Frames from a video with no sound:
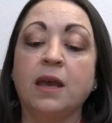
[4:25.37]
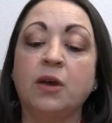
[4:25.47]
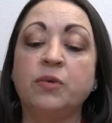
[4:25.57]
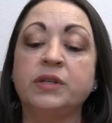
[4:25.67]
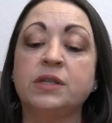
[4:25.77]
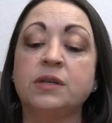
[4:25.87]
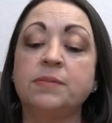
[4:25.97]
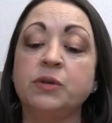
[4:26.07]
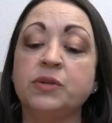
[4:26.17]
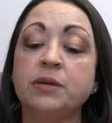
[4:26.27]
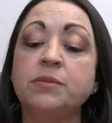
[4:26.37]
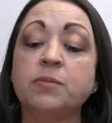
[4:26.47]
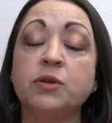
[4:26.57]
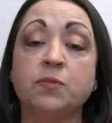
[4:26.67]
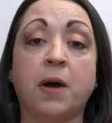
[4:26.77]
It was the museum's
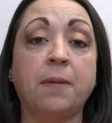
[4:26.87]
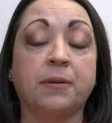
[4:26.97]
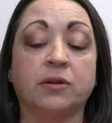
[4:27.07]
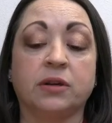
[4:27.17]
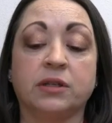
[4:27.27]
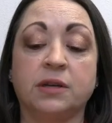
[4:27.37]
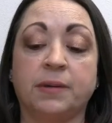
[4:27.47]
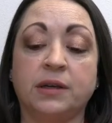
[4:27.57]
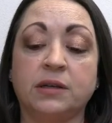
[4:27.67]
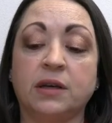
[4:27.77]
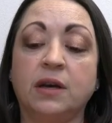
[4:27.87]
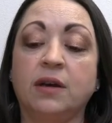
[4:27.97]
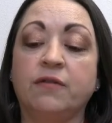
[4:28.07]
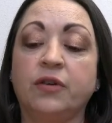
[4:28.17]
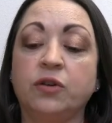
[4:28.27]
most popular exhibit,
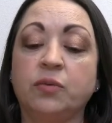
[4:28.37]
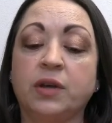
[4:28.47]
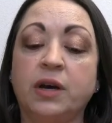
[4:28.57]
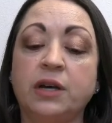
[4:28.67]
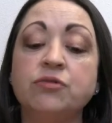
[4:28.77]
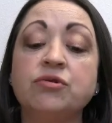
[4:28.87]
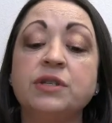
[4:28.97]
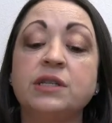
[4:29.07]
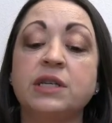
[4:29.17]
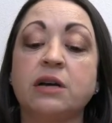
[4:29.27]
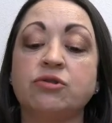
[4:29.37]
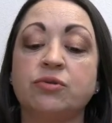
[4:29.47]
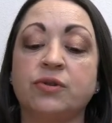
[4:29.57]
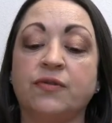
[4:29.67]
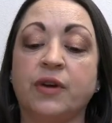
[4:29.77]
filled with a hundred
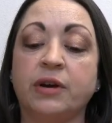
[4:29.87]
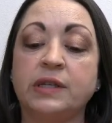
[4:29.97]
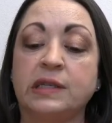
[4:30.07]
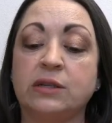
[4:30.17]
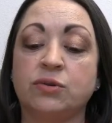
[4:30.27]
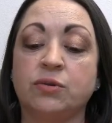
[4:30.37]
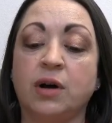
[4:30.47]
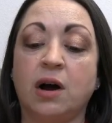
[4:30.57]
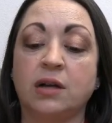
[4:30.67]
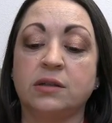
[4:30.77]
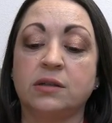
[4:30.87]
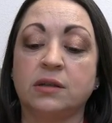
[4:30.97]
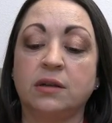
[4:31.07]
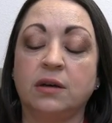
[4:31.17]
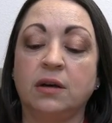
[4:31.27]
statues of various Hindu gods.
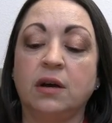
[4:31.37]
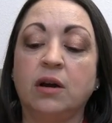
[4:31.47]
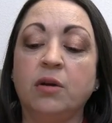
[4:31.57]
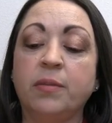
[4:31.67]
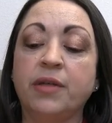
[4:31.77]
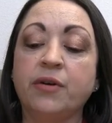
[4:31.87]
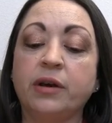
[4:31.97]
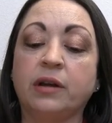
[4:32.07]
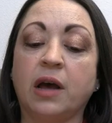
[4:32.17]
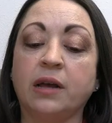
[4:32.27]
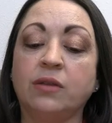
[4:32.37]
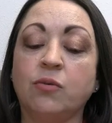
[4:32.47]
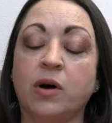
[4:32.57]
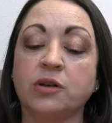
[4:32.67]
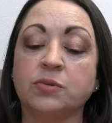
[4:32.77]
Her mother had lined the
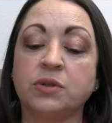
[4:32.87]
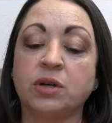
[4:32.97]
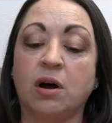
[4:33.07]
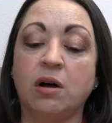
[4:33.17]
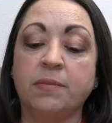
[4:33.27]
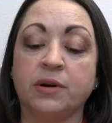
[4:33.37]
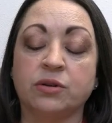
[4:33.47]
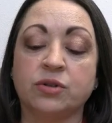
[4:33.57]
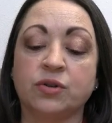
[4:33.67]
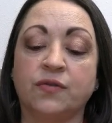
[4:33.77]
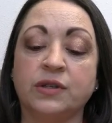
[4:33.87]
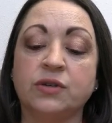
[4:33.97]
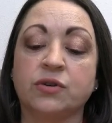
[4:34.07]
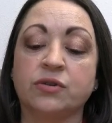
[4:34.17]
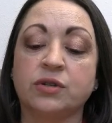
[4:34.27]
walls with tall mirrors so
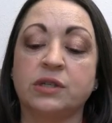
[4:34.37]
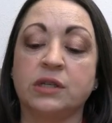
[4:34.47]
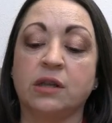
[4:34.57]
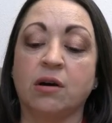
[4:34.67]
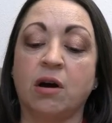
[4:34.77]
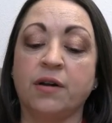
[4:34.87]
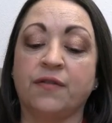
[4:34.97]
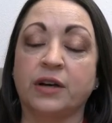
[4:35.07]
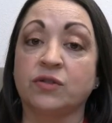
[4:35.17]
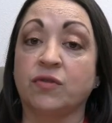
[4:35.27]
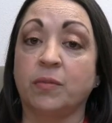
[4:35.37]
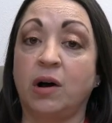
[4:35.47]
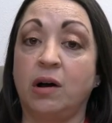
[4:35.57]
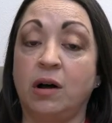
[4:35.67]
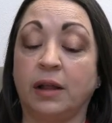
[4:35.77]
visitors could see the artifacts from
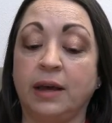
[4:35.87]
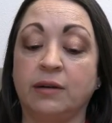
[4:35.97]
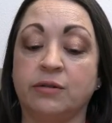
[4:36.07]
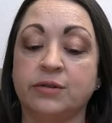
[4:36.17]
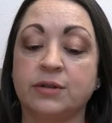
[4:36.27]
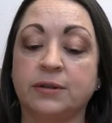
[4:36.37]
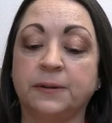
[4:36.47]
all angles.